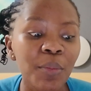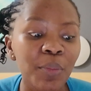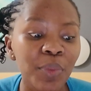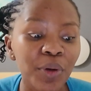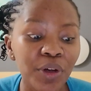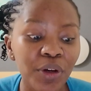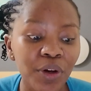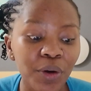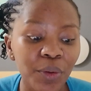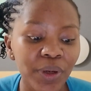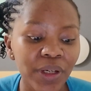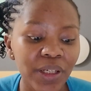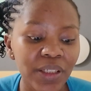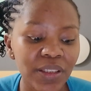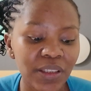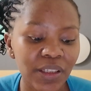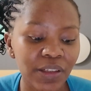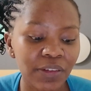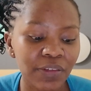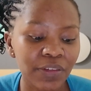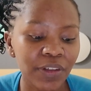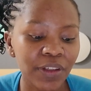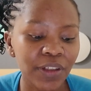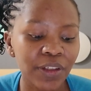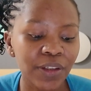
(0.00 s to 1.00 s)
but no one has
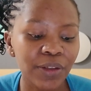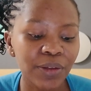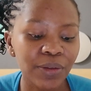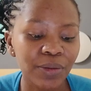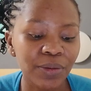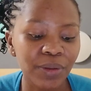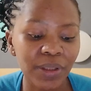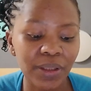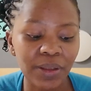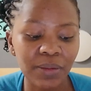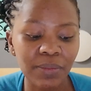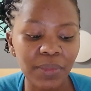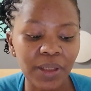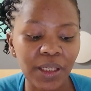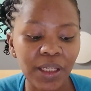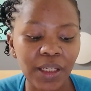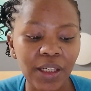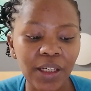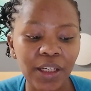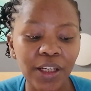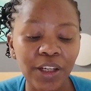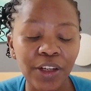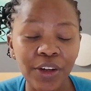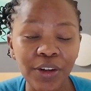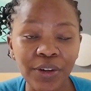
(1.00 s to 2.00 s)
ever written
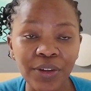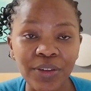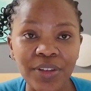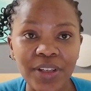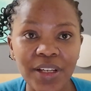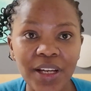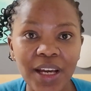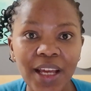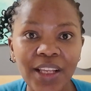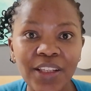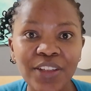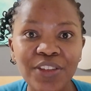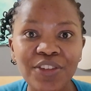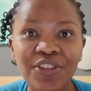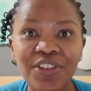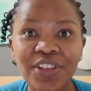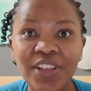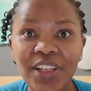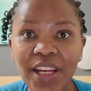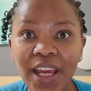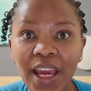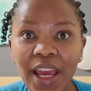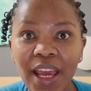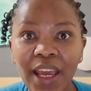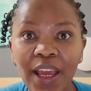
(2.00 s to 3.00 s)
me a note. And so
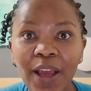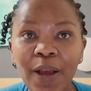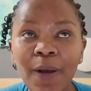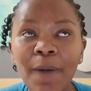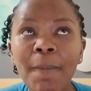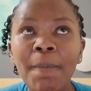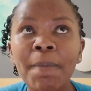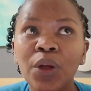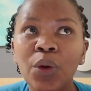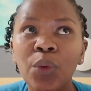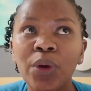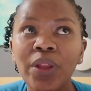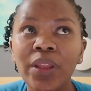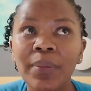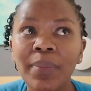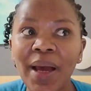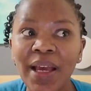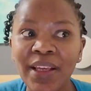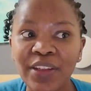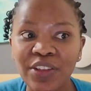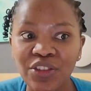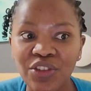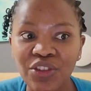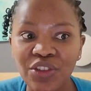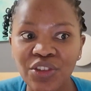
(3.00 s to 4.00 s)
today, when the
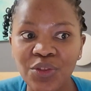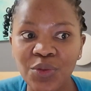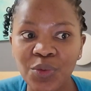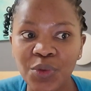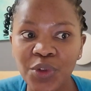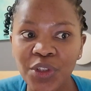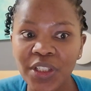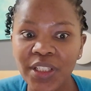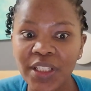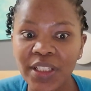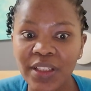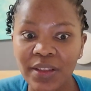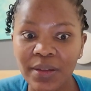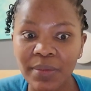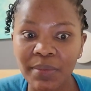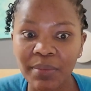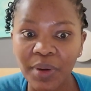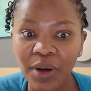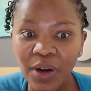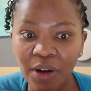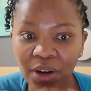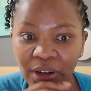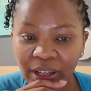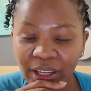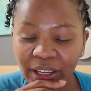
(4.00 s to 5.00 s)
passengers were
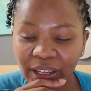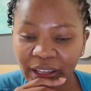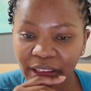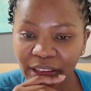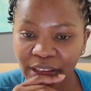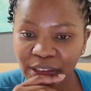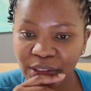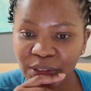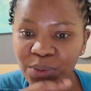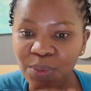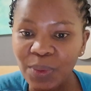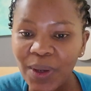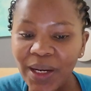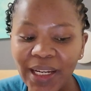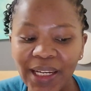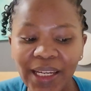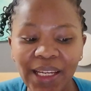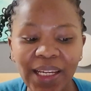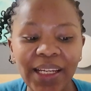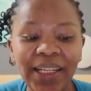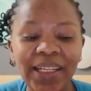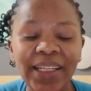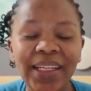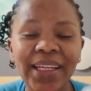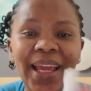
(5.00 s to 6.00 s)
disembarking, this one
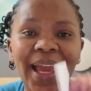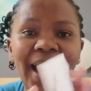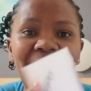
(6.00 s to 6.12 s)
lady